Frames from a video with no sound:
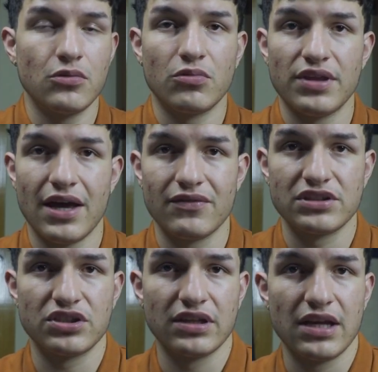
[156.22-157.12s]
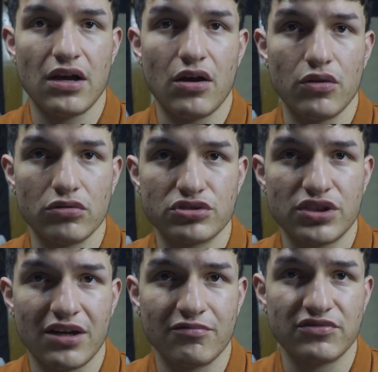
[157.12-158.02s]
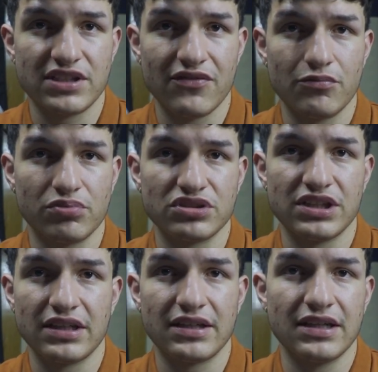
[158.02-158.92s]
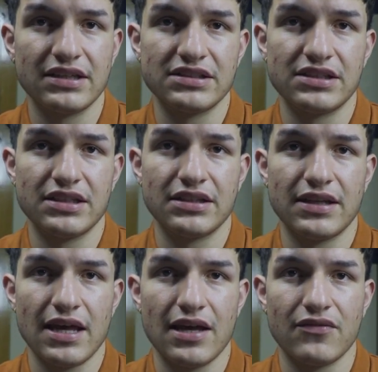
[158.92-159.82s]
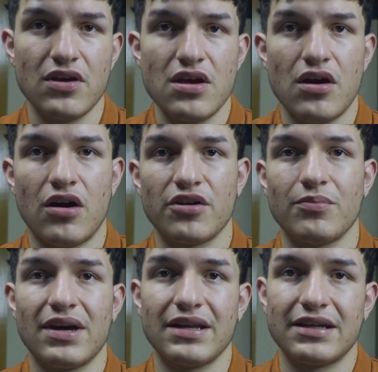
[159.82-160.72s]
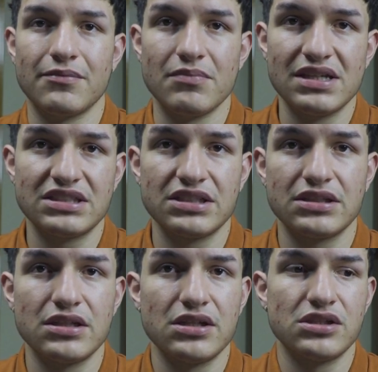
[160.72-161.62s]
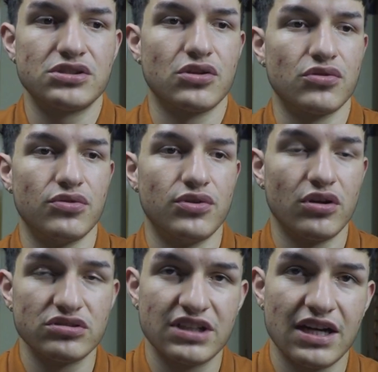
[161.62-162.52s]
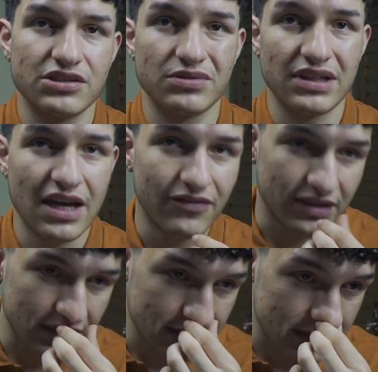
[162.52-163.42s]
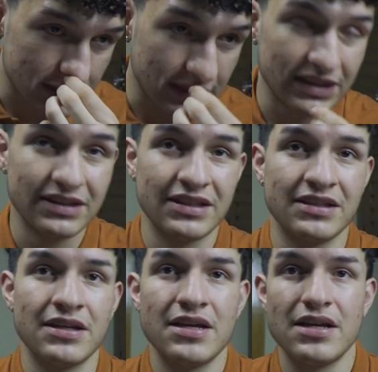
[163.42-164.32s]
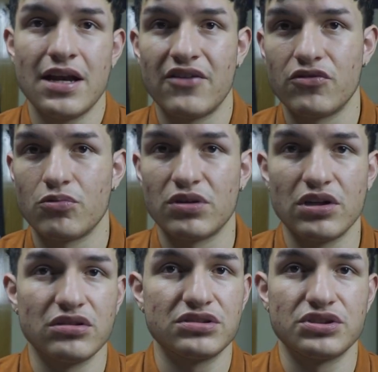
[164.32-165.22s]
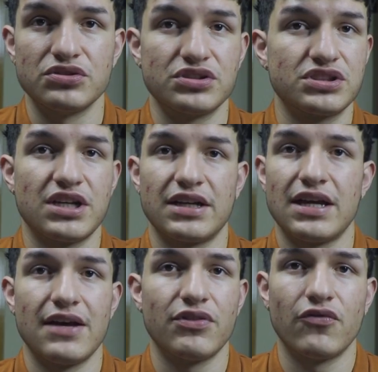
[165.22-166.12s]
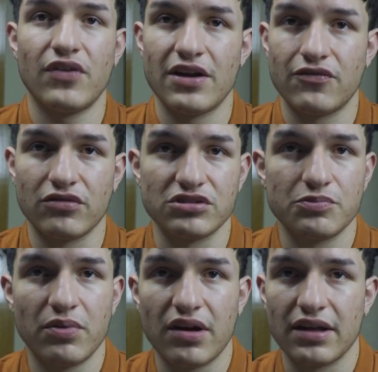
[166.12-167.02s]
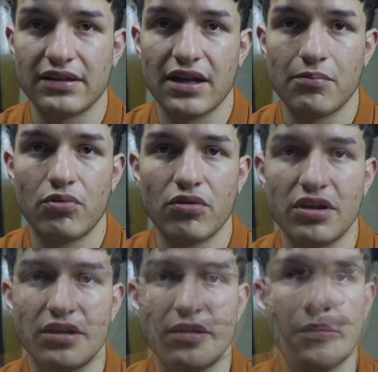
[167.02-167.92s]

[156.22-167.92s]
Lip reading: with having to let all those top 7% kids in that have automatic admission. So those guys really have it easy, and then everyone else, you kind of have to fight for a spot at that point.